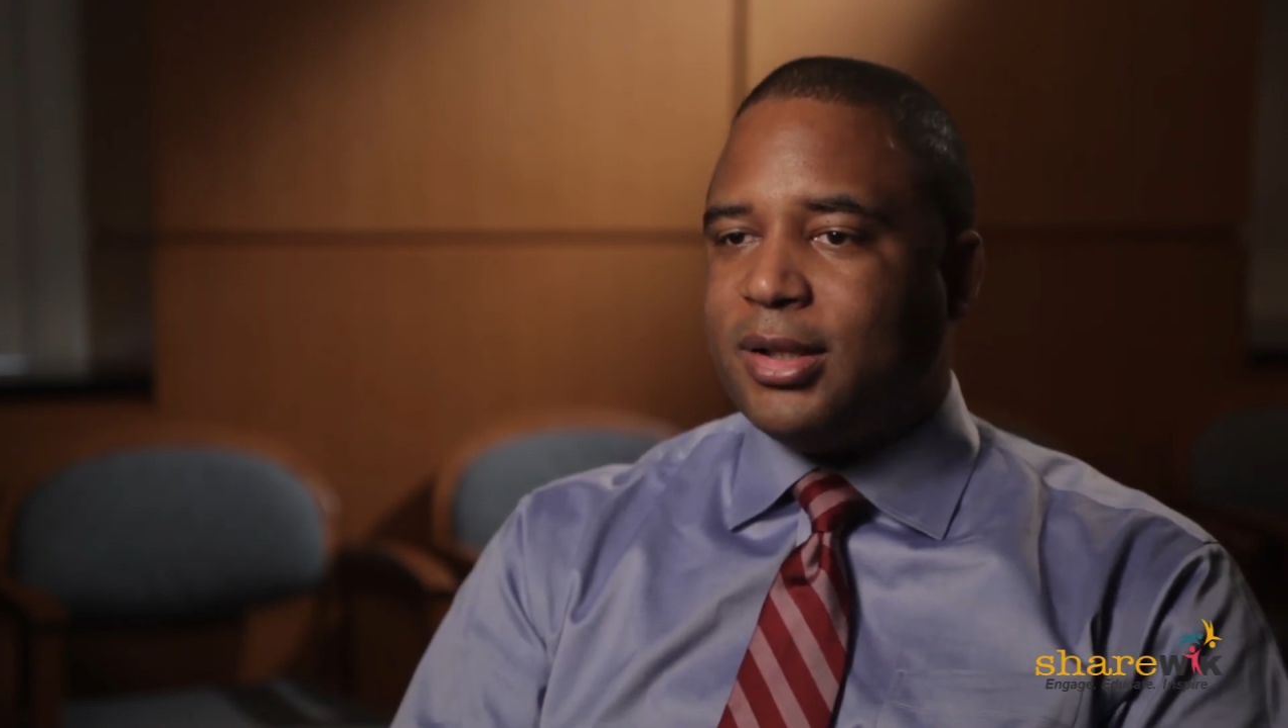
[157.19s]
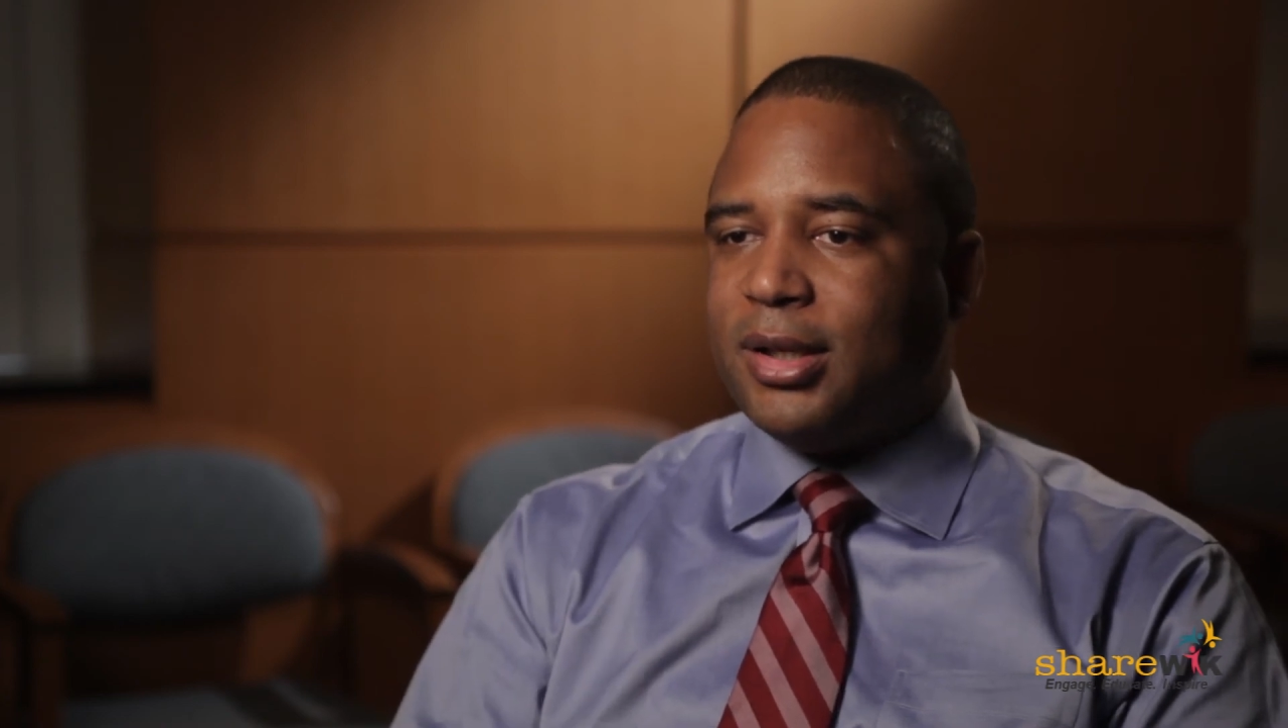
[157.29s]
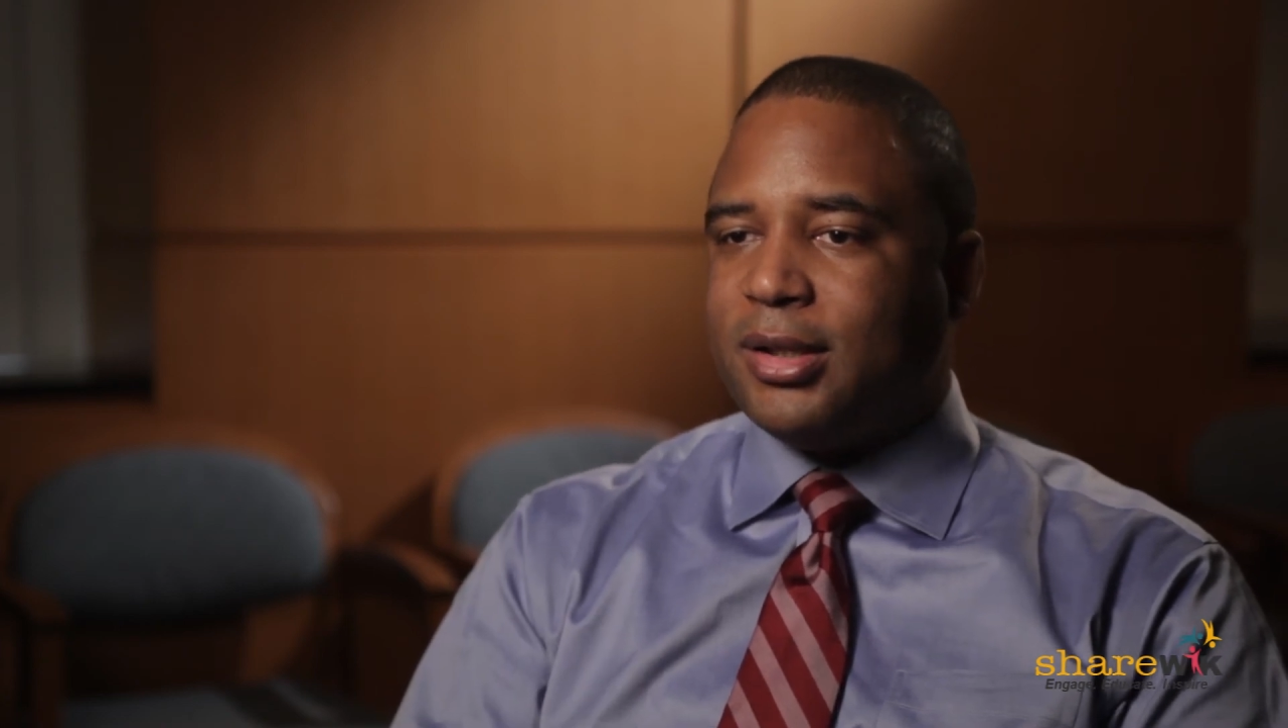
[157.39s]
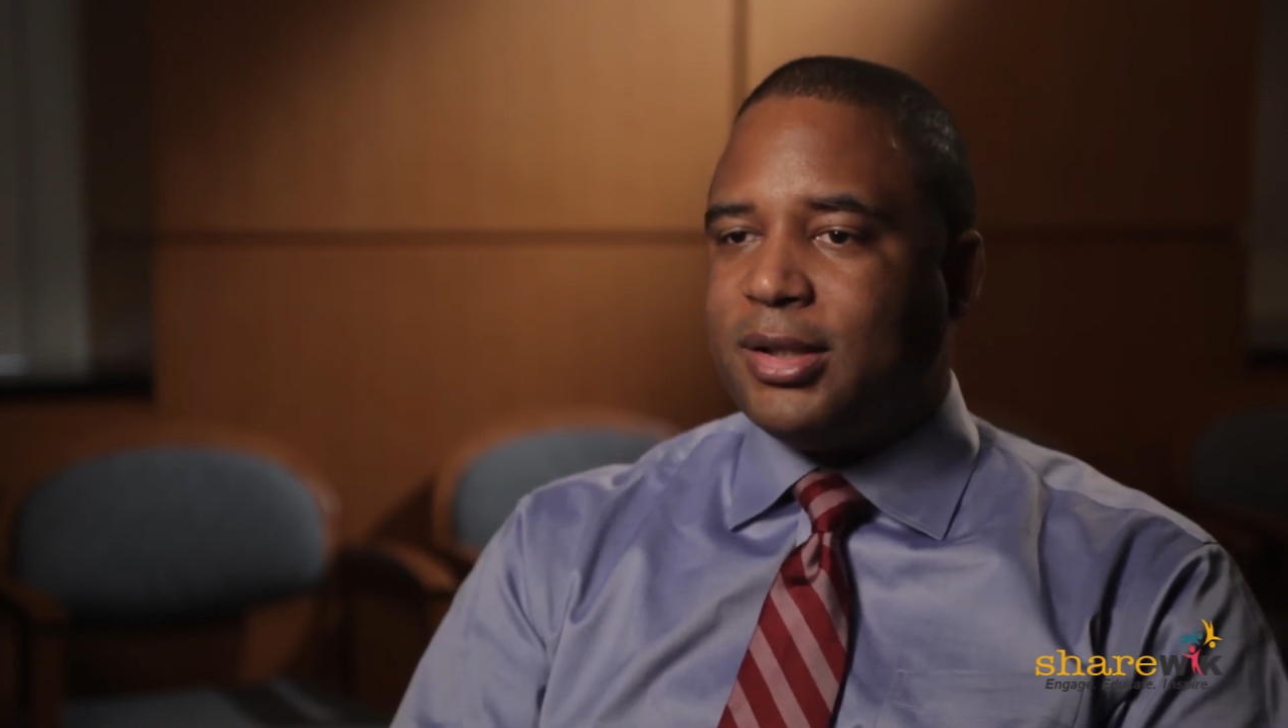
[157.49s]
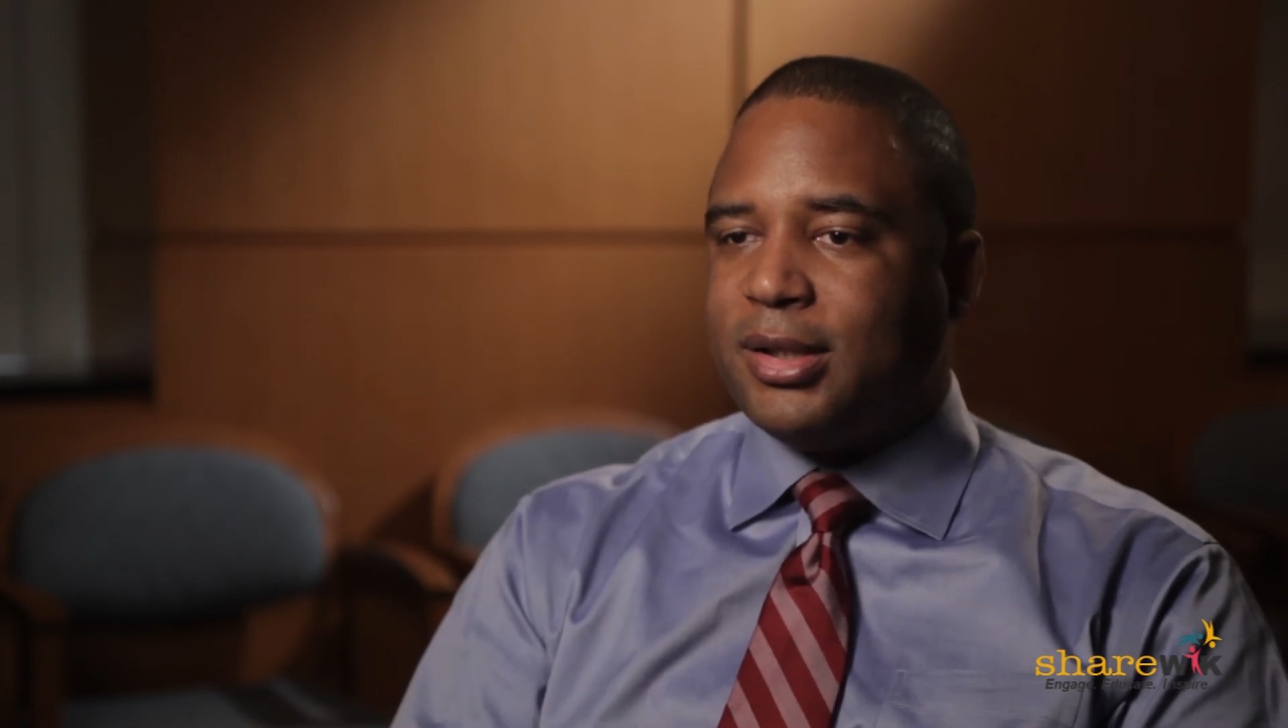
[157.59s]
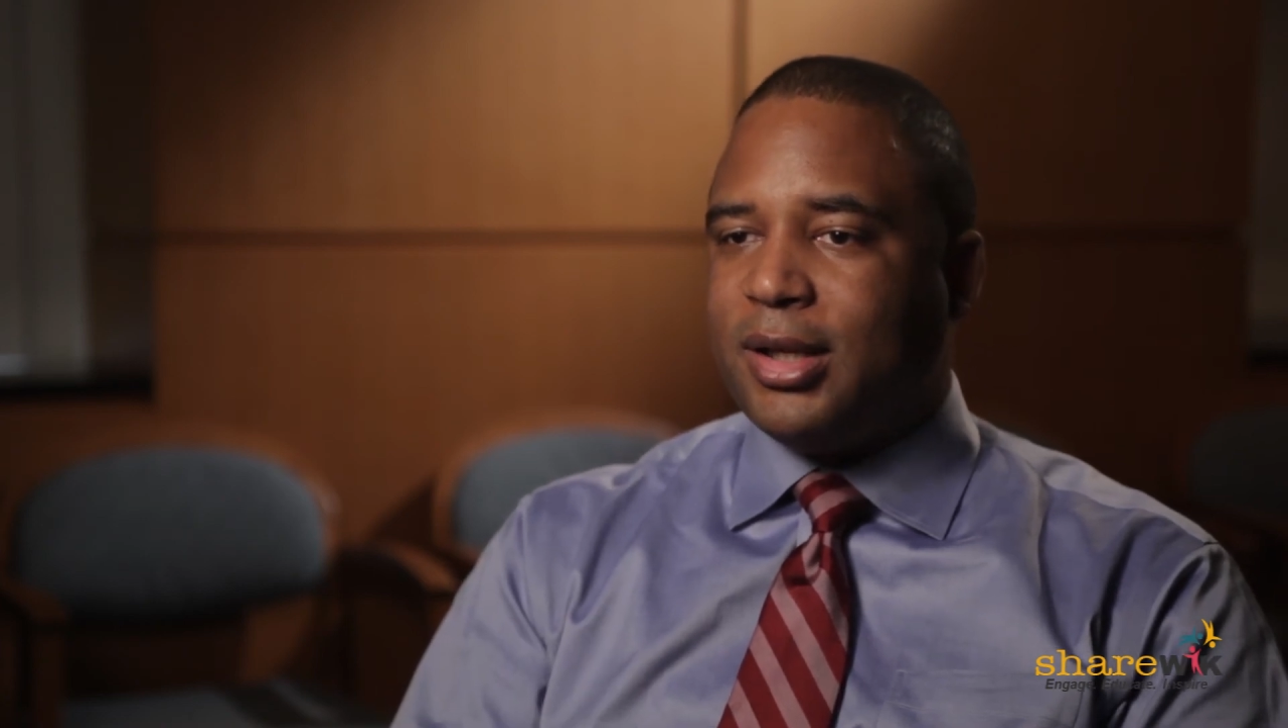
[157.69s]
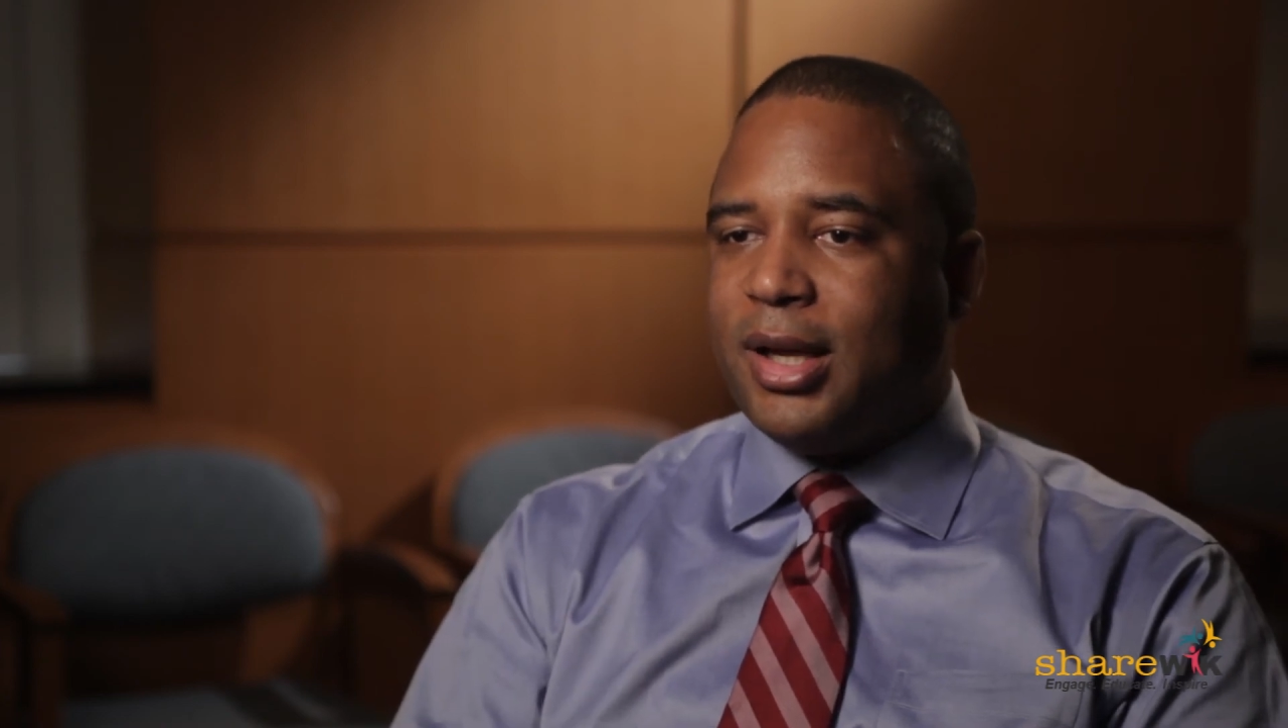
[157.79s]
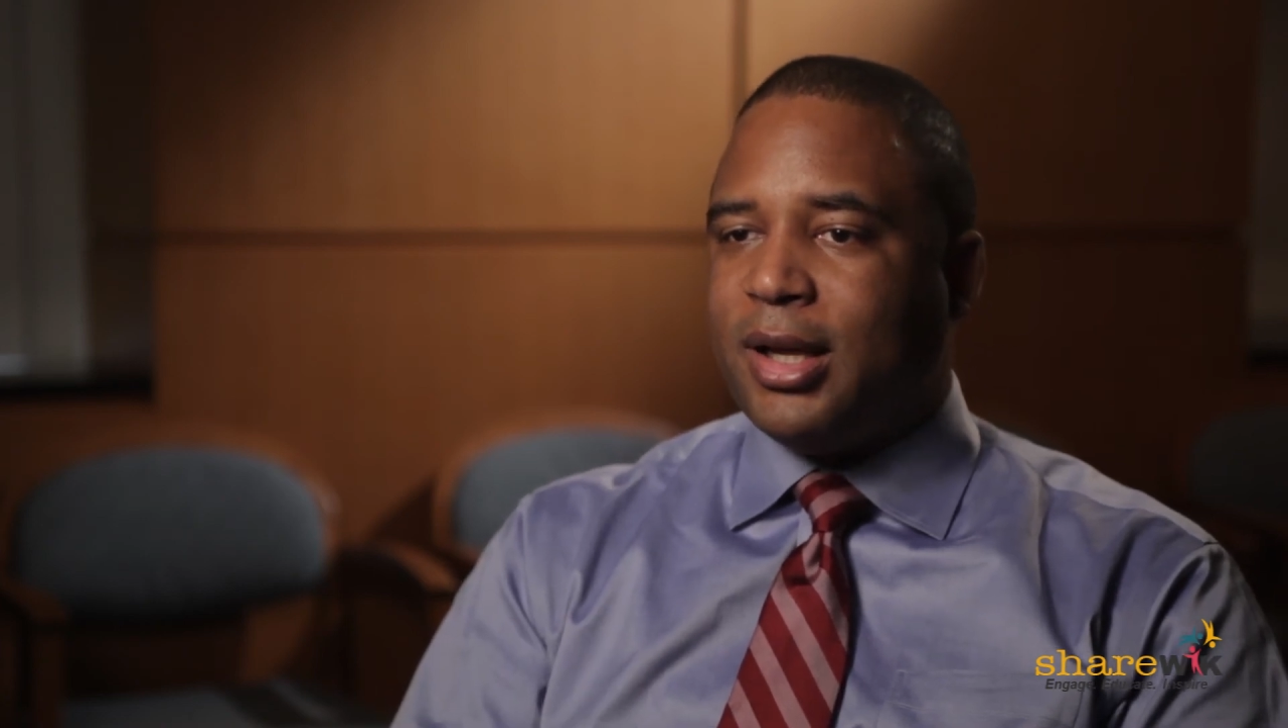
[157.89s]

the